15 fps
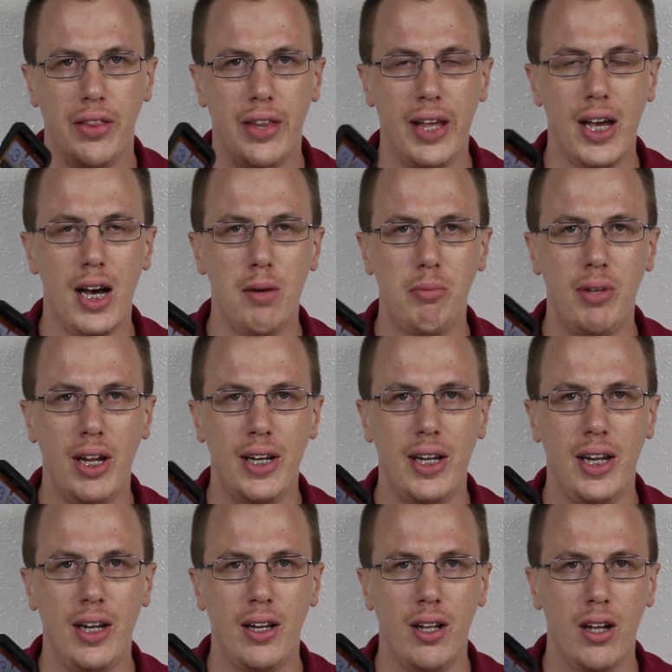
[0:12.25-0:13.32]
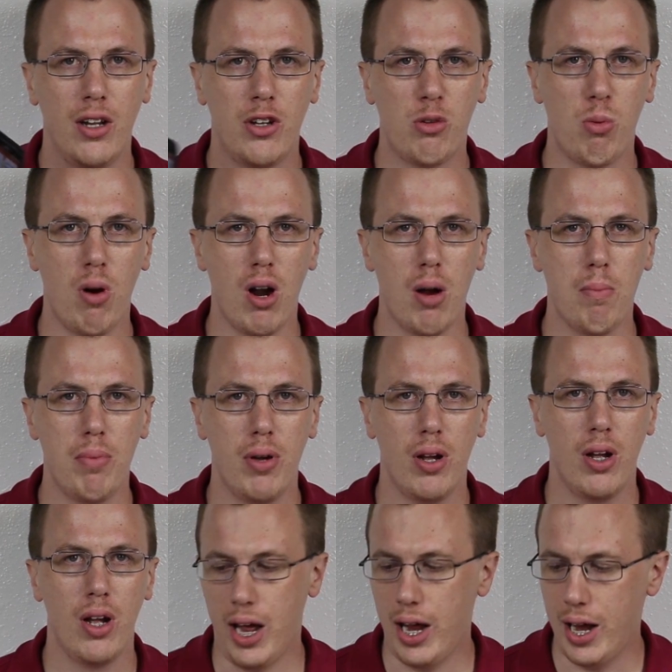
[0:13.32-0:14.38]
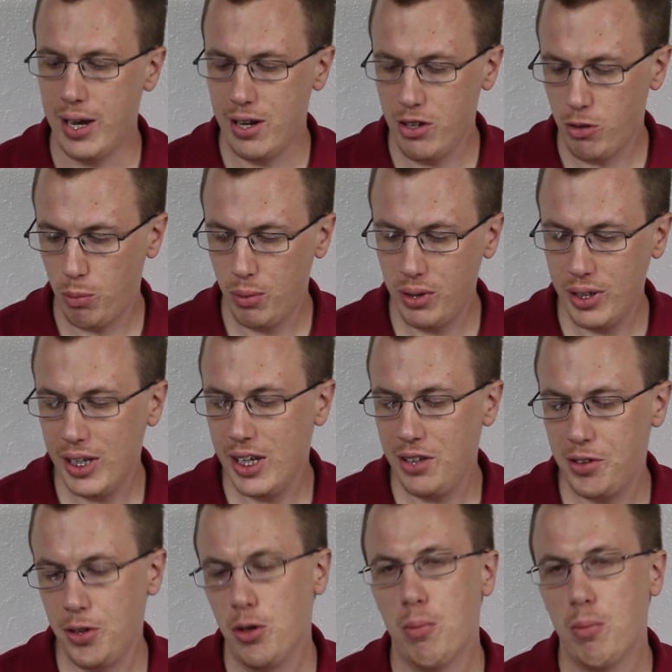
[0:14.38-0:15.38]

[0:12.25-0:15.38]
They updated twerp and it's really easy.